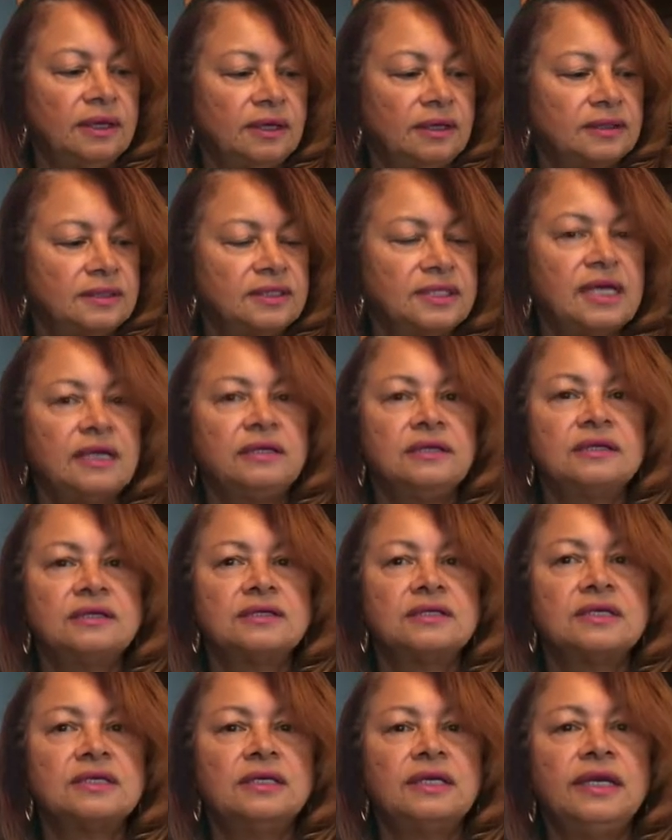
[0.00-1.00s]
send
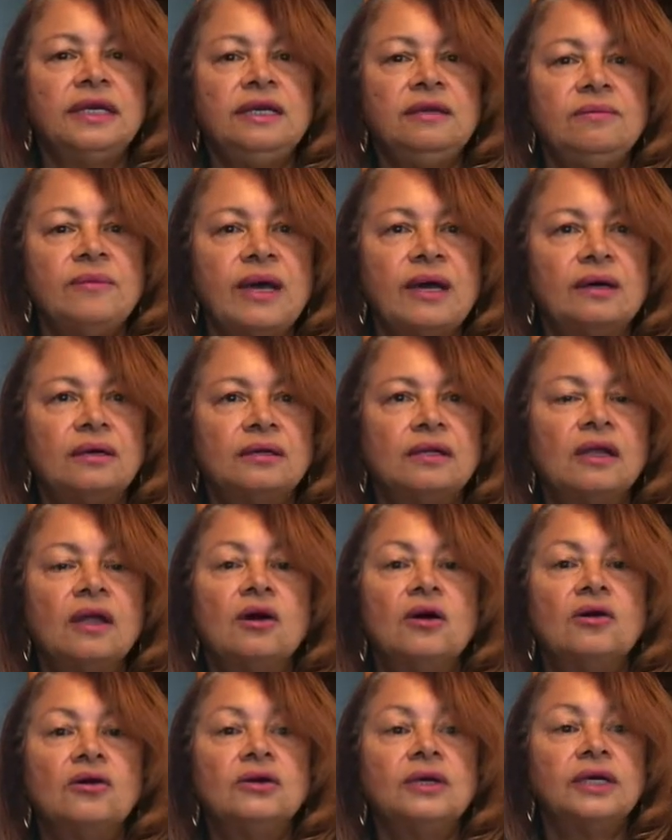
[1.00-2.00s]
us an email
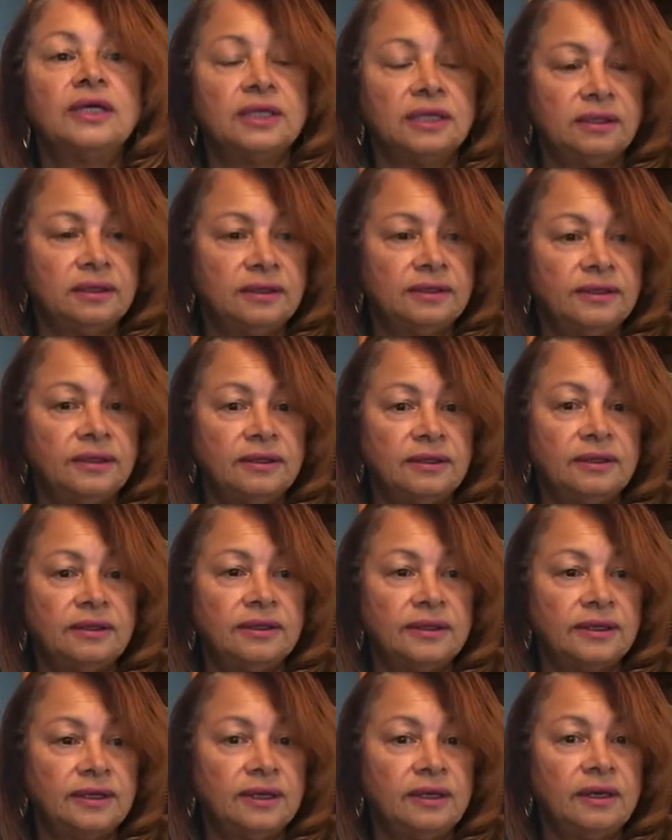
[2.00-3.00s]
along, and
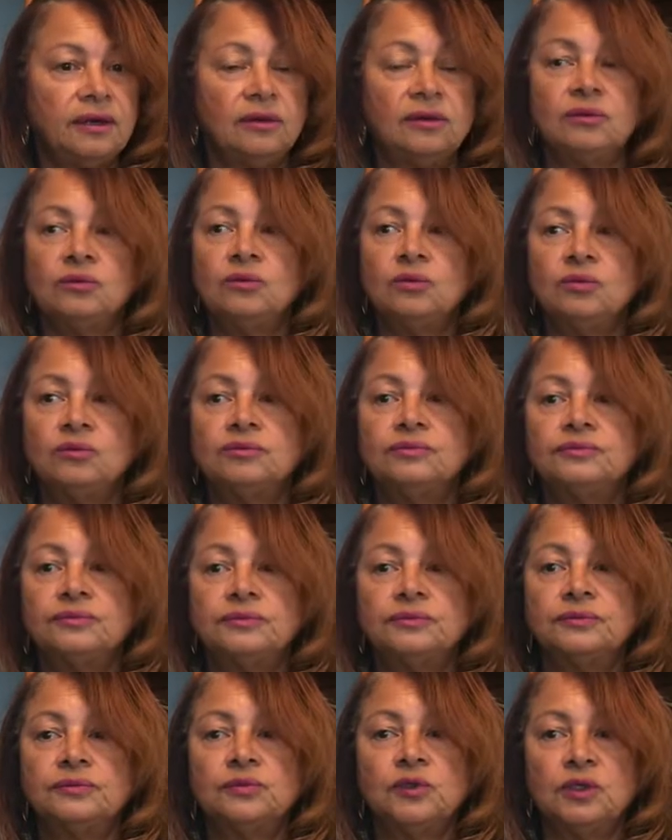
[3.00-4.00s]
you know,
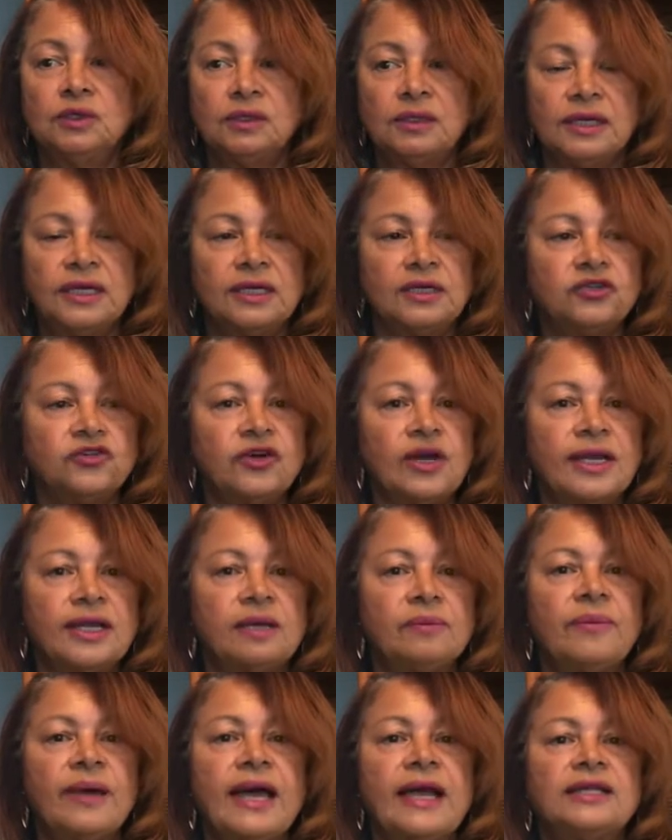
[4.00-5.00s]
we'll try to
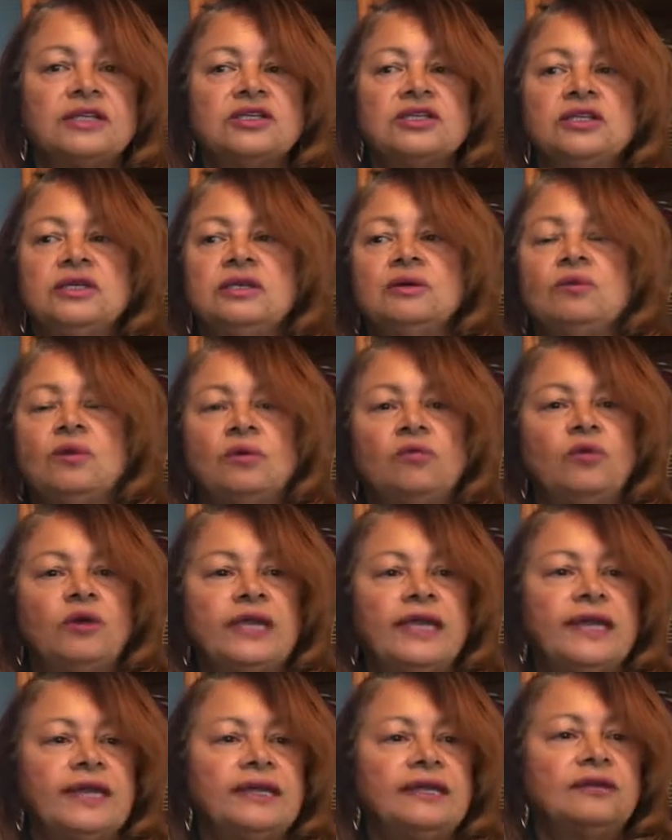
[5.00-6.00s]
get back to you when we
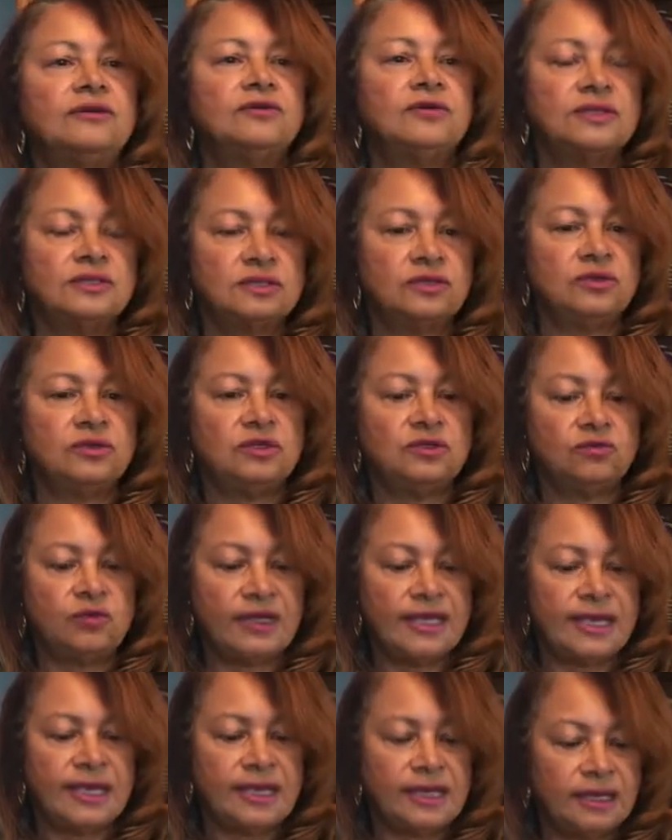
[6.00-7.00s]
can, or as soon as we
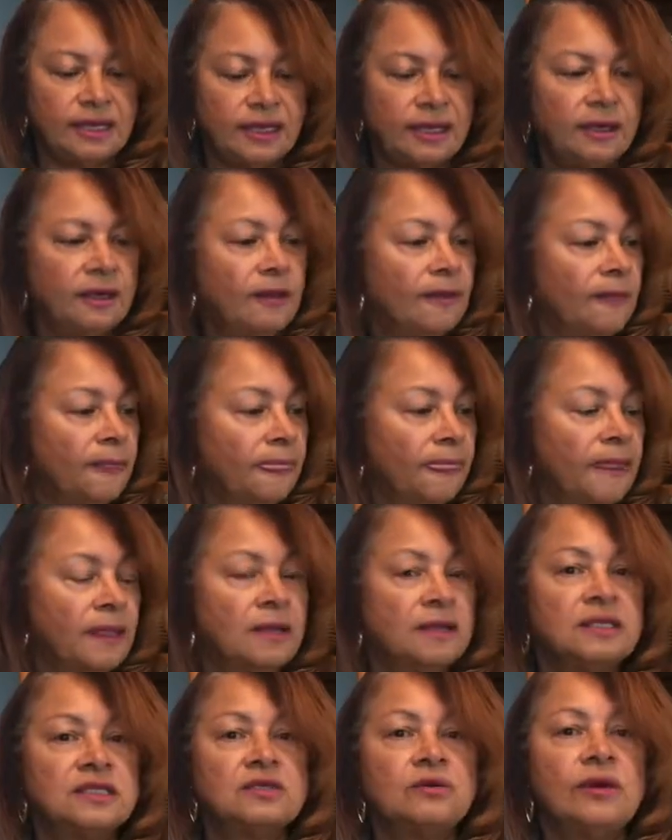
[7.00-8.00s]
can.
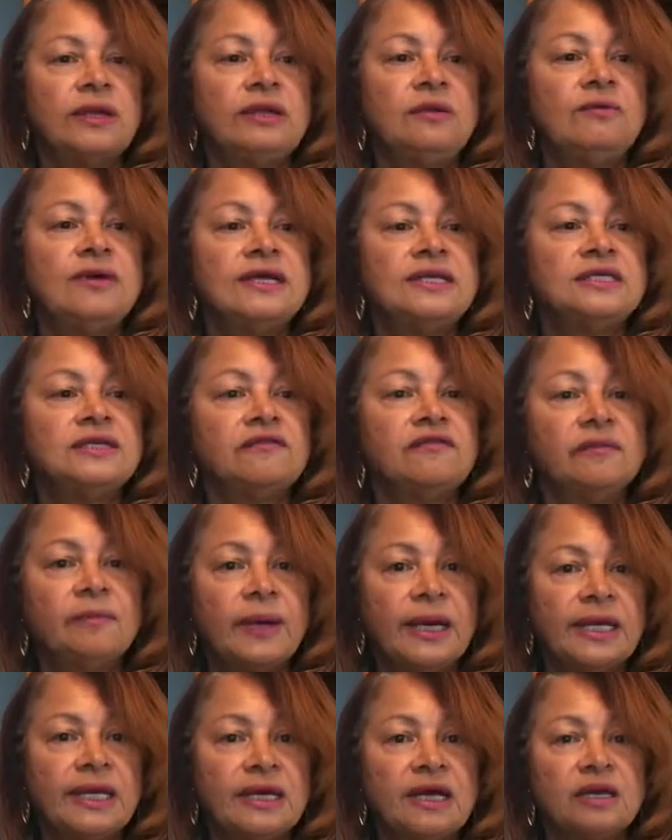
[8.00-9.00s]
So anyways,
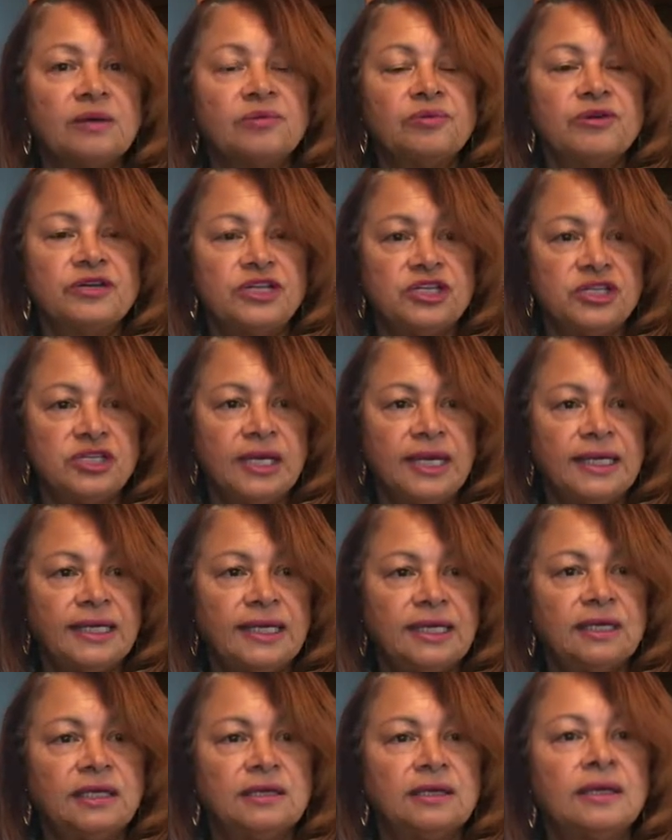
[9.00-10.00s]
everybody, I appreciate
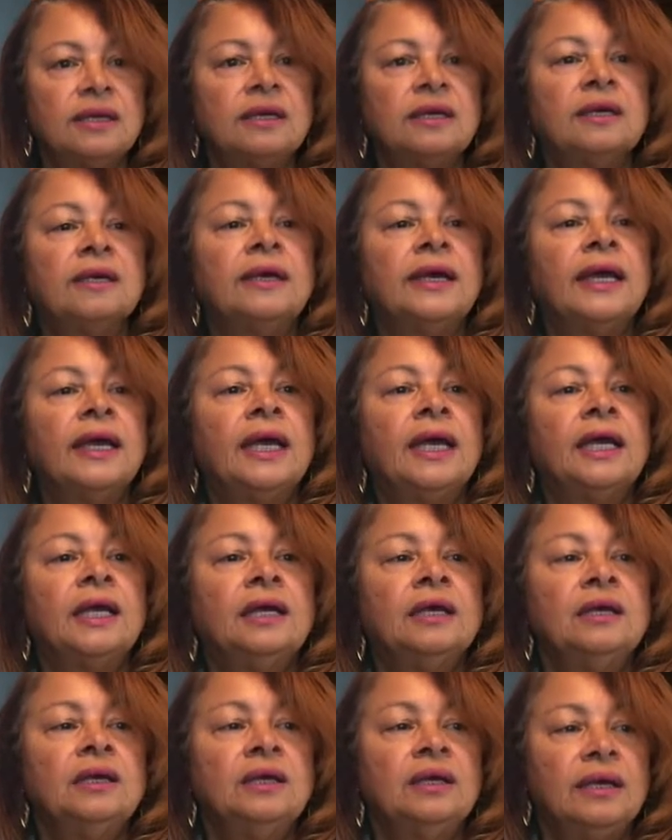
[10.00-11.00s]
it.
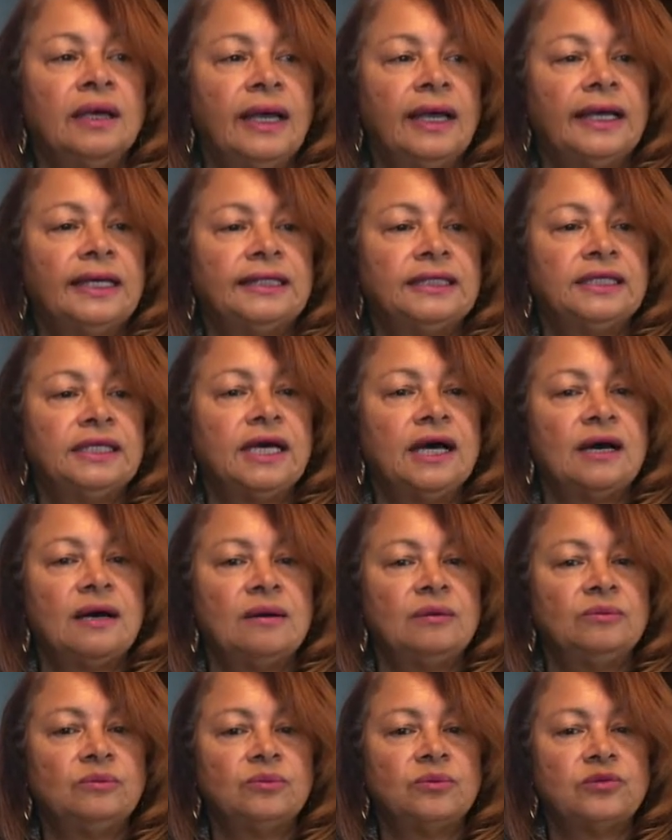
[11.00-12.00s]
And
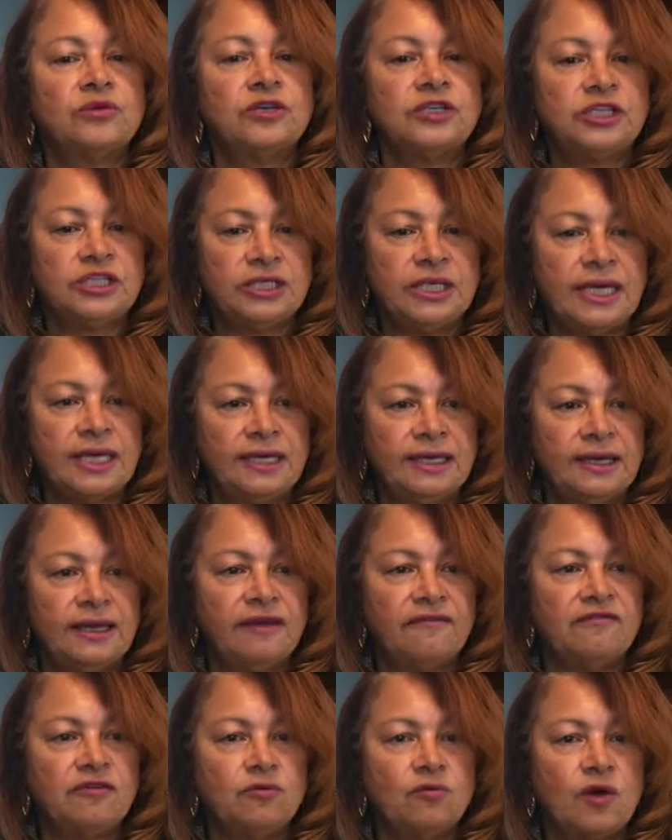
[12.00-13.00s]
appreciate
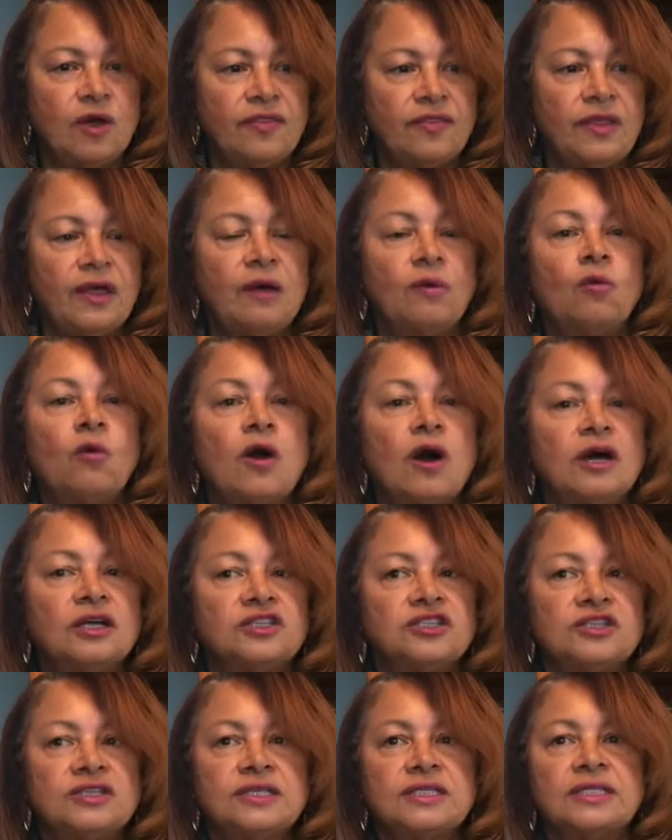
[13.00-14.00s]
everyone that
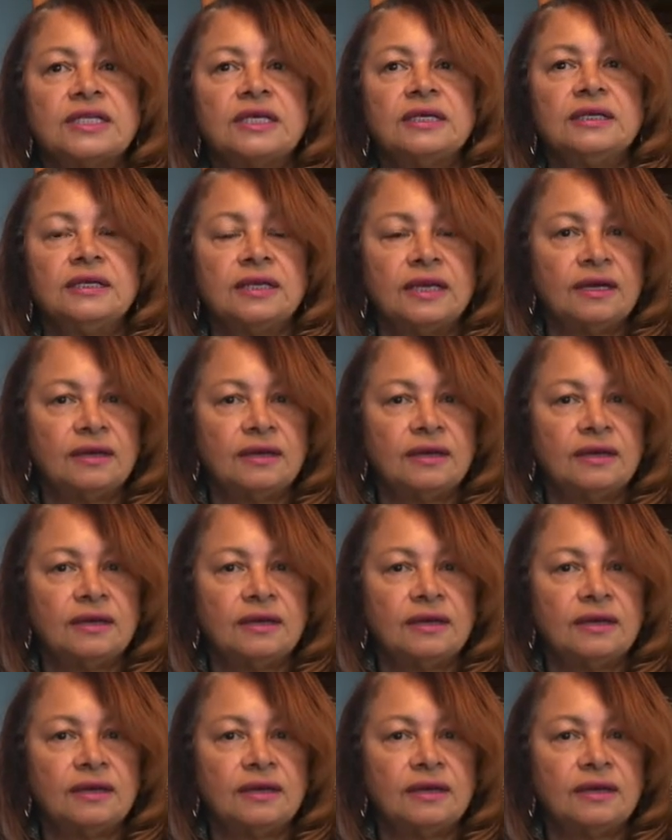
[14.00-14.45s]
watches and,